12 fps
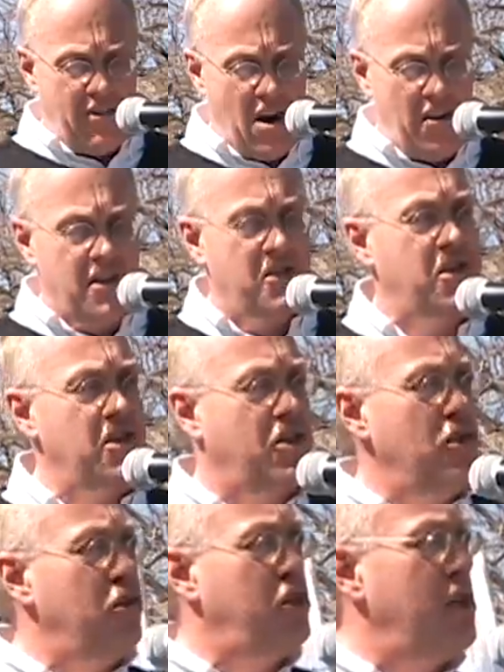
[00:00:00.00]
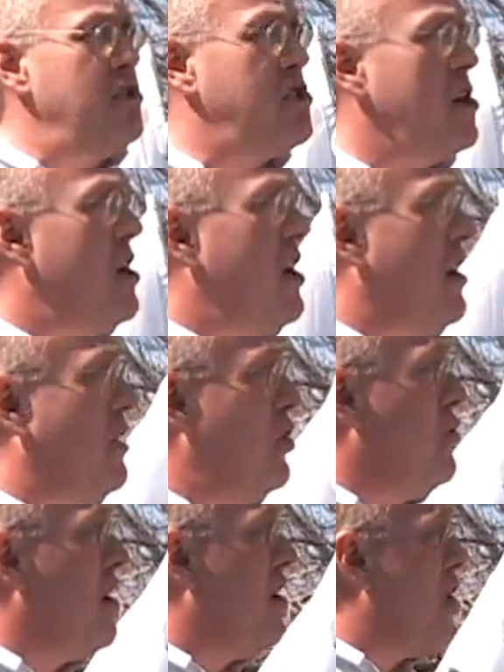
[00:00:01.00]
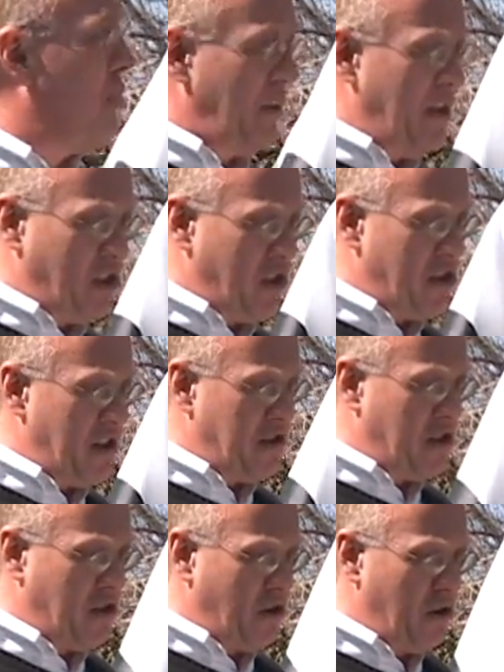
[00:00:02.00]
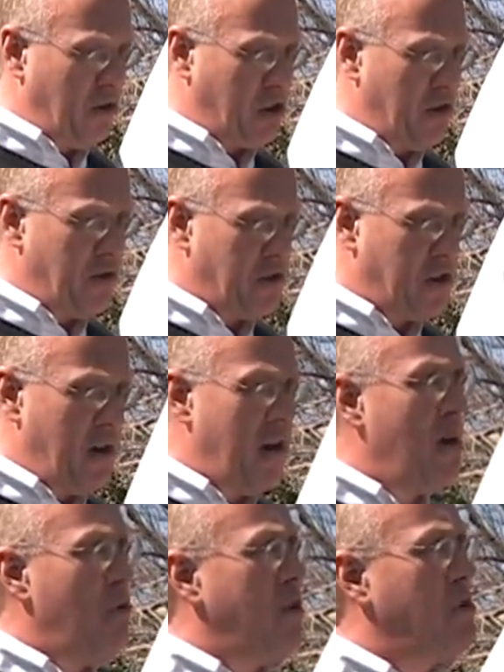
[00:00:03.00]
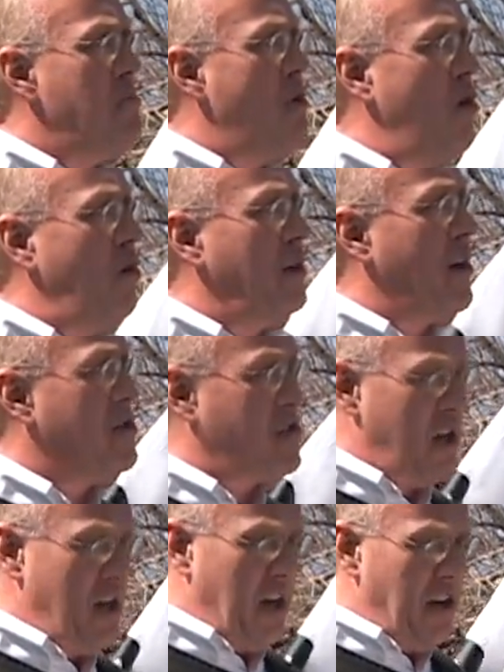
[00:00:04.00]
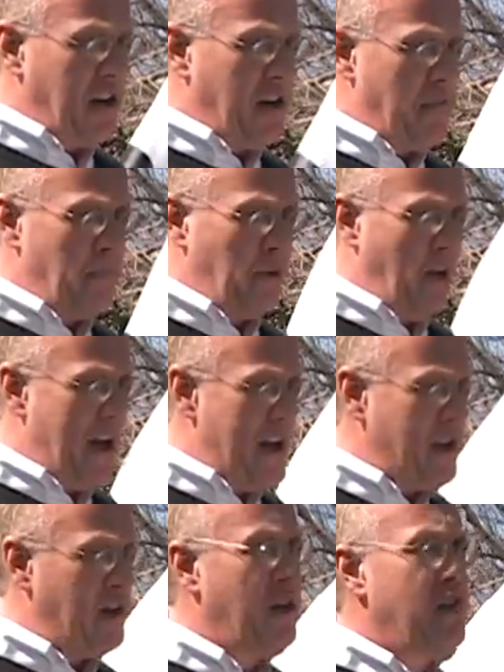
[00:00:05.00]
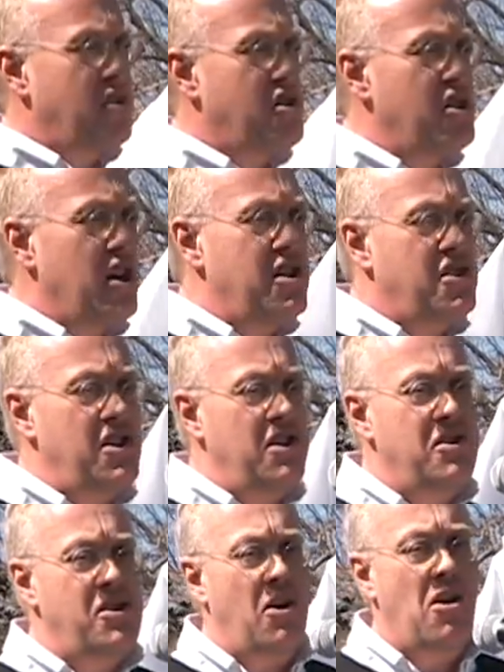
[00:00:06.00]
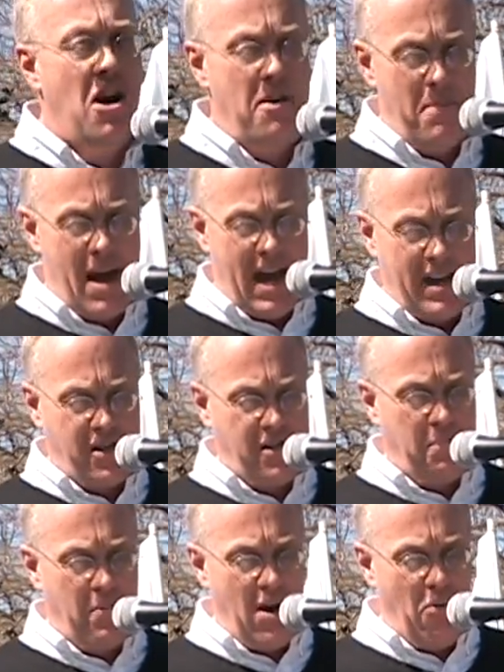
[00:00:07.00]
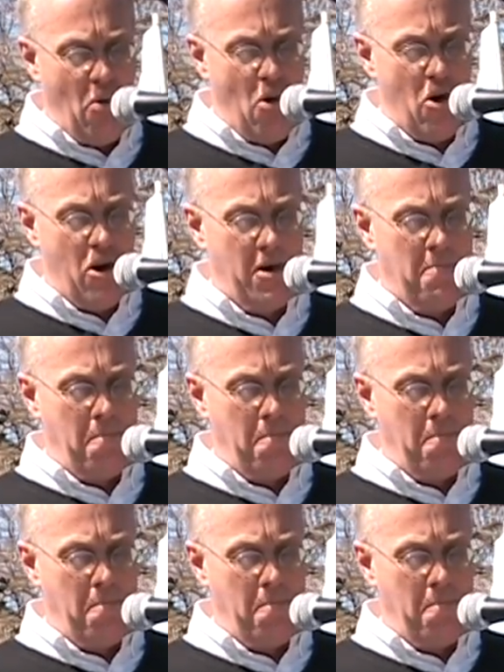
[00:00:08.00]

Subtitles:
our institutions, including our religious institutions, which mold us into compliant citizens, are unmasked by war.